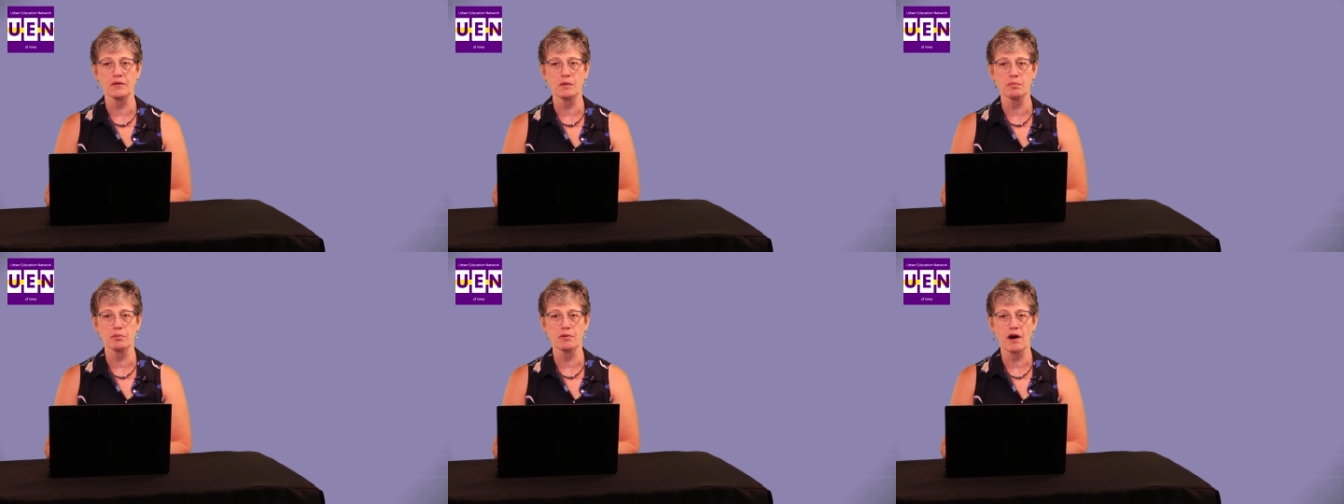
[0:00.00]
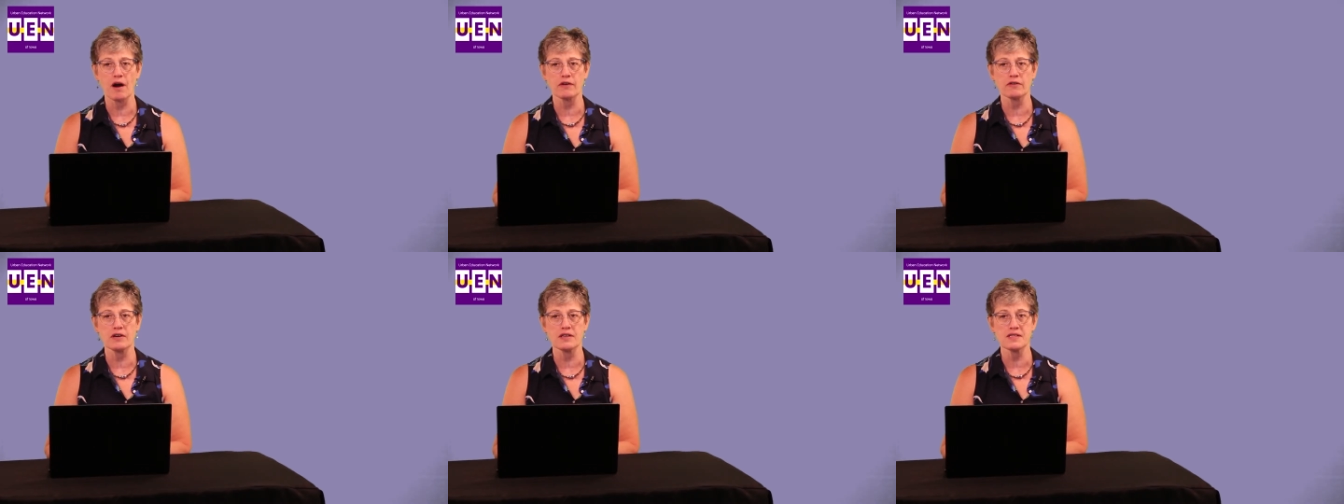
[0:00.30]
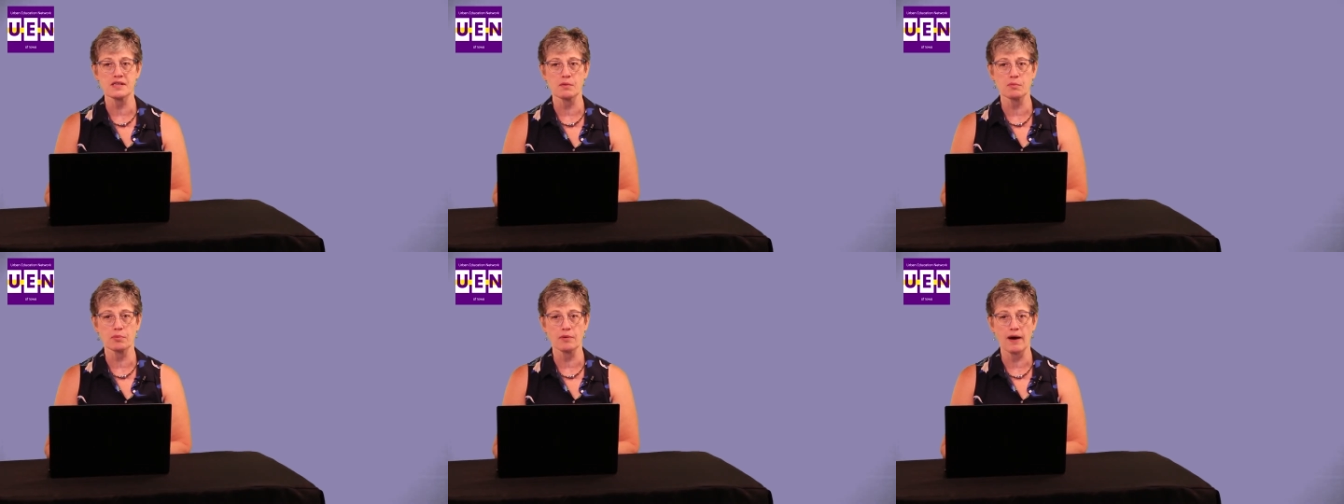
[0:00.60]
the
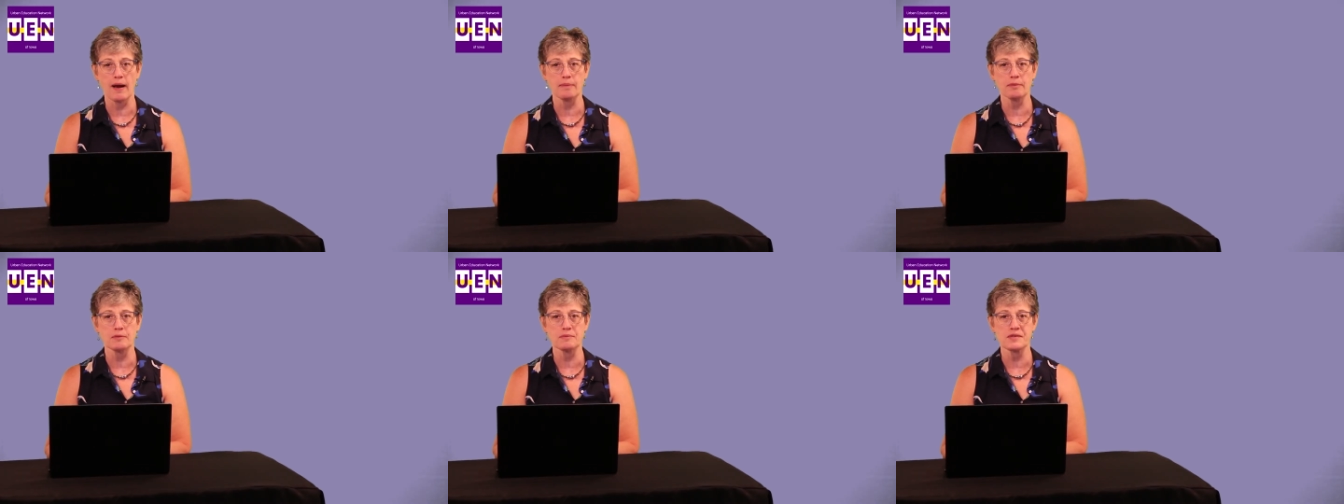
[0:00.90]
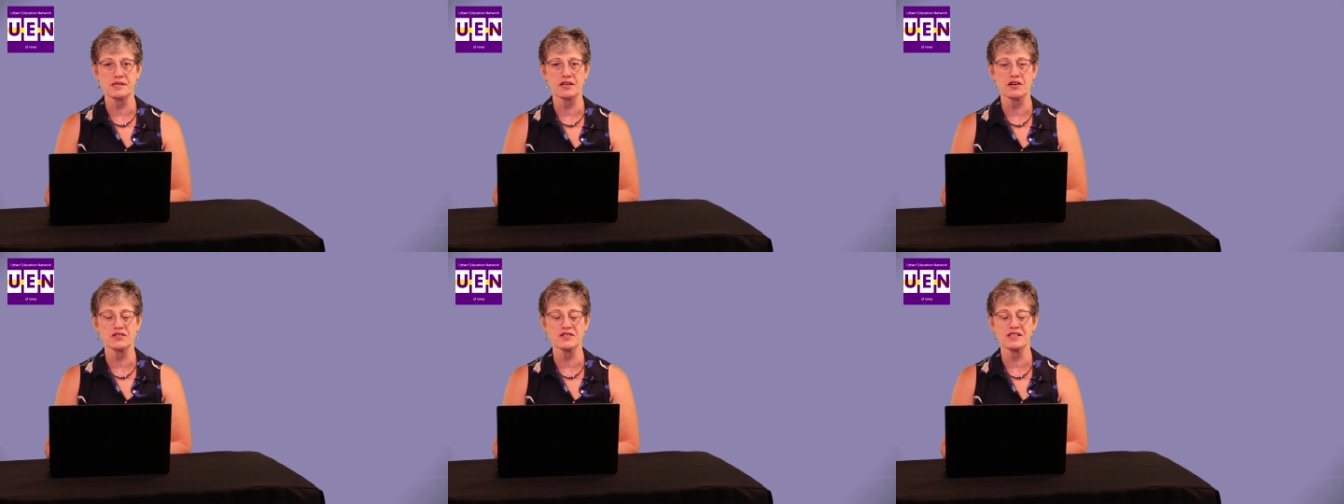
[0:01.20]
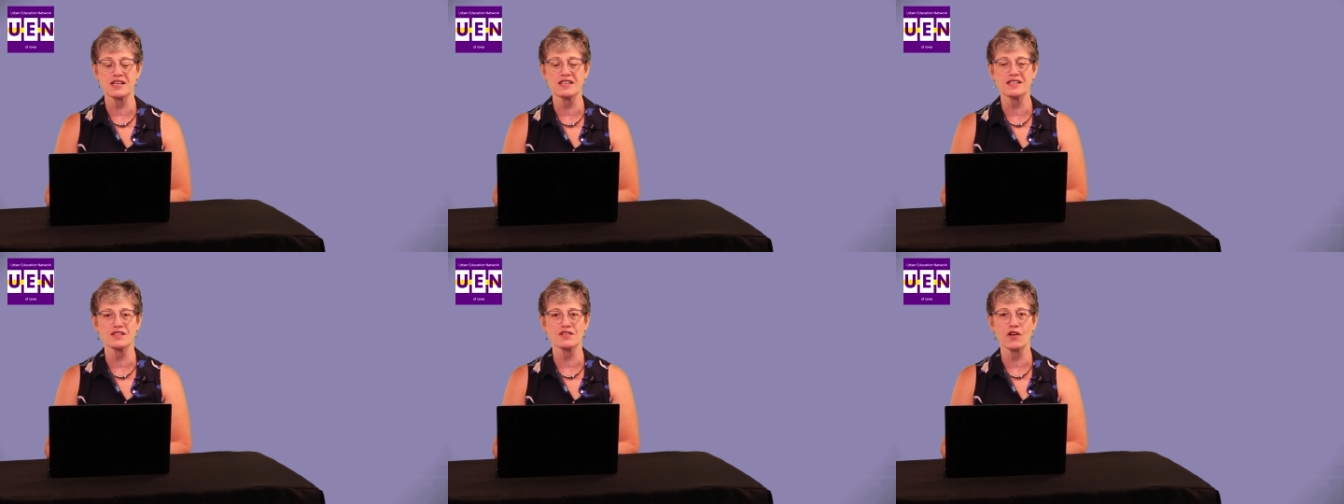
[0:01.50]
progress and problems in our
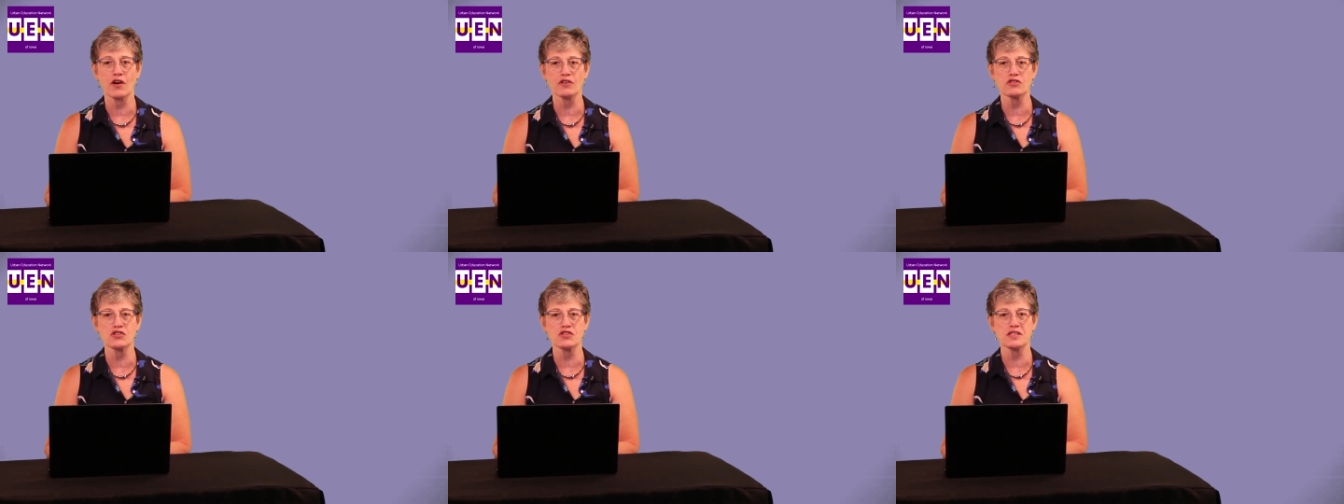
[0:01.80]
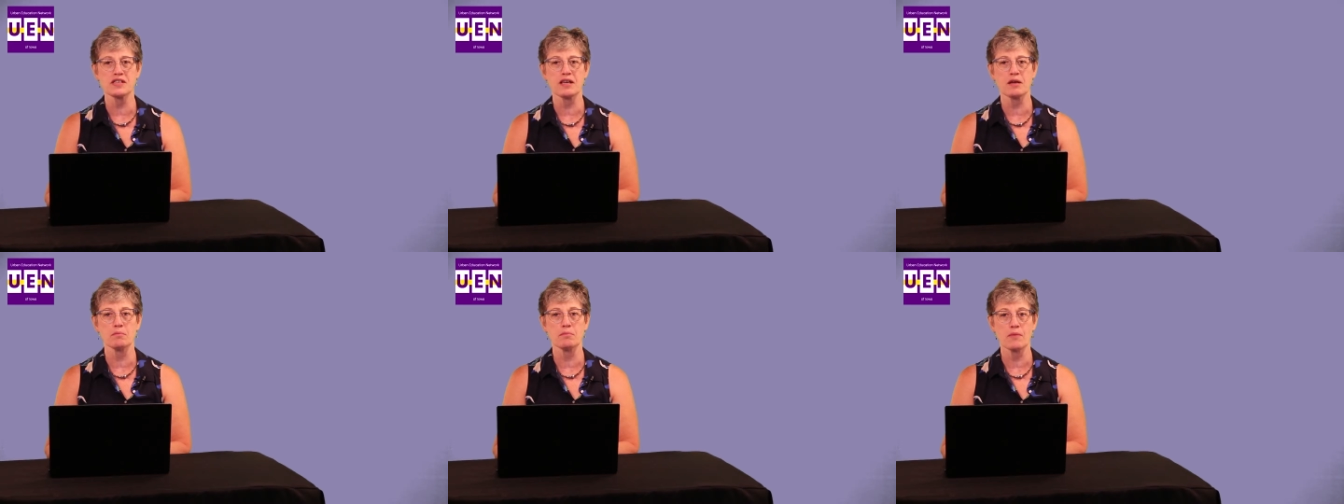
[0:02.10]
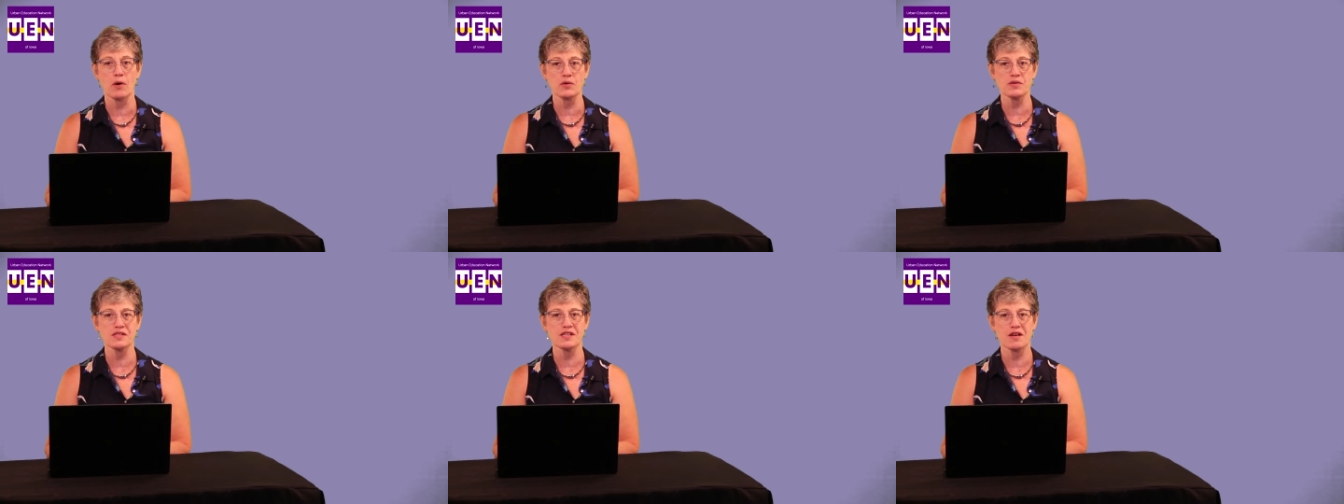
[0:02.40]
state's largest and
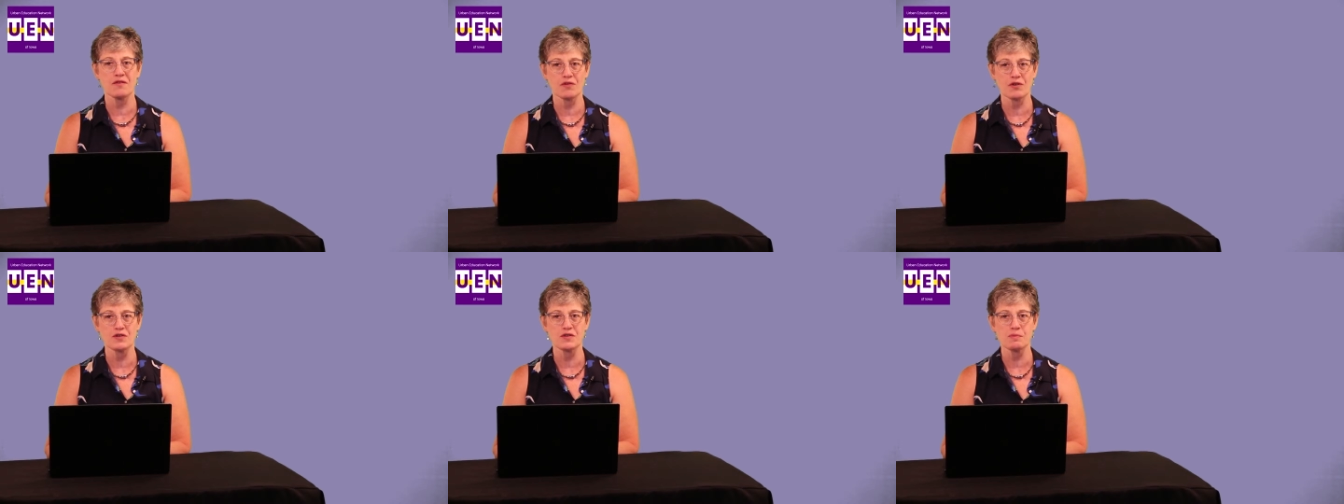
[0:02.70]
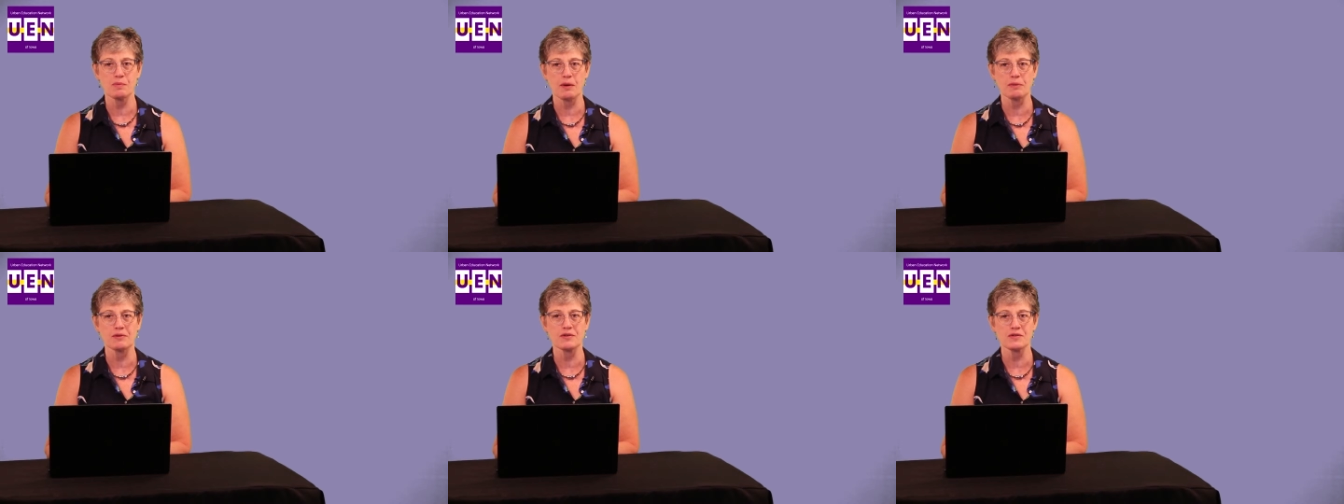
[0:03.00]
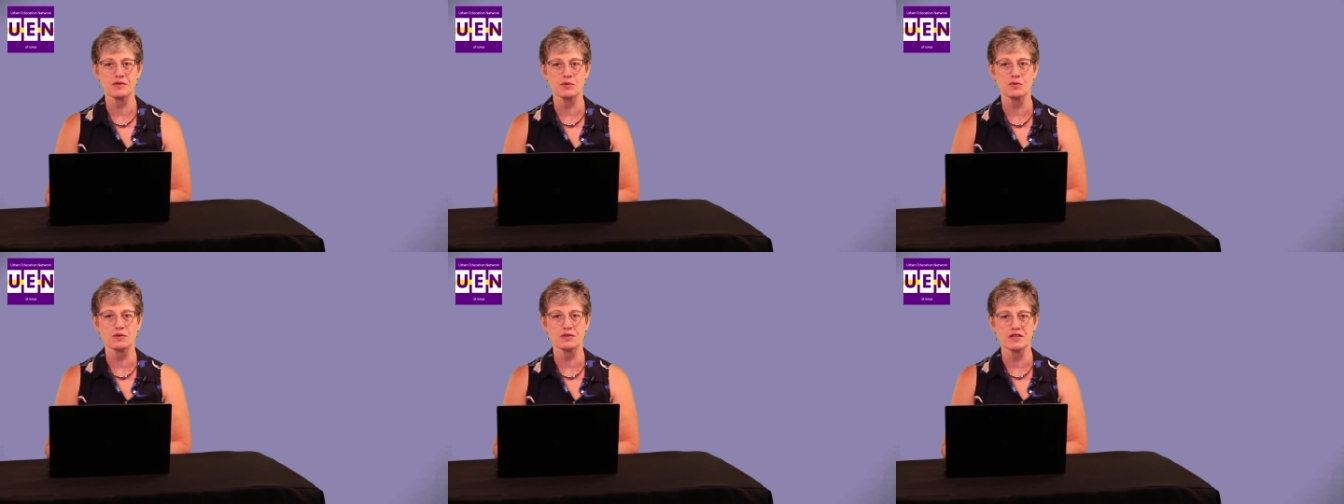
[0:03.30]
most diverse public
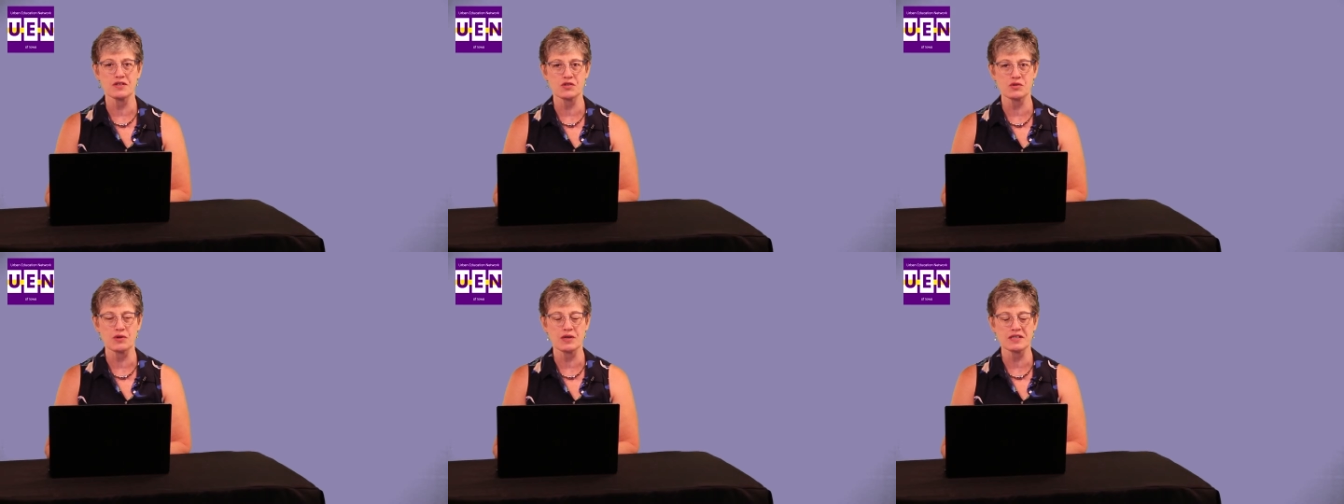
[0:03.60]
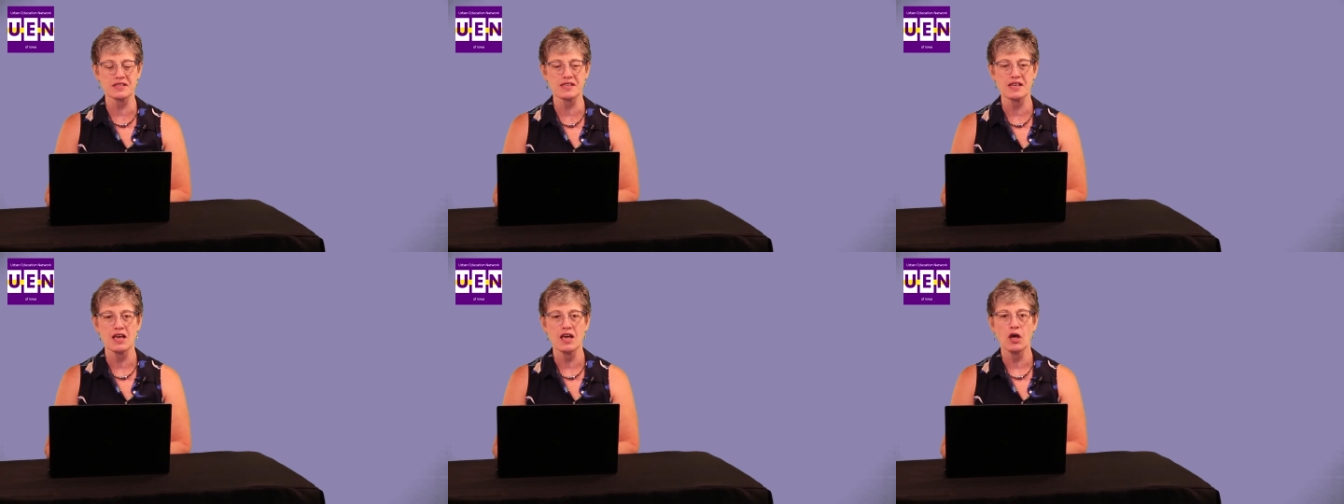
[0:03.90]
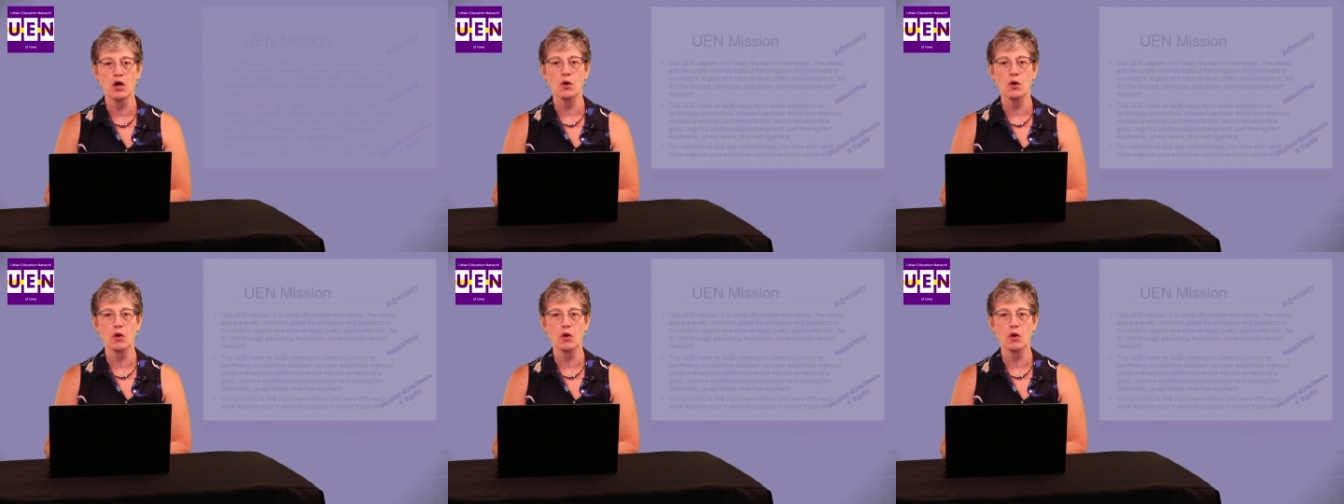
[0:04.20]
school districts.